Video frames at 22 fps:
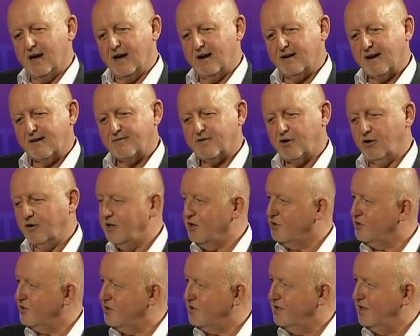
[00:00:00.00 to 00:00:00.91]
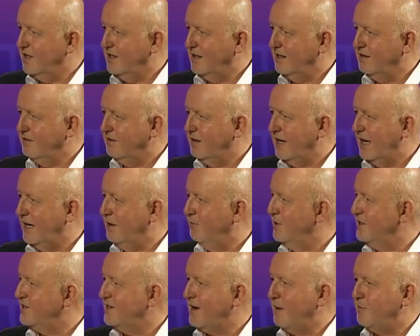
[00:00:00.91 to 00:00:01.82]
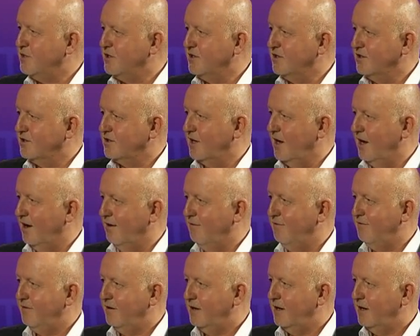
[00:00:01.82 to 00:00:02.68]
I've got interested in reception staff,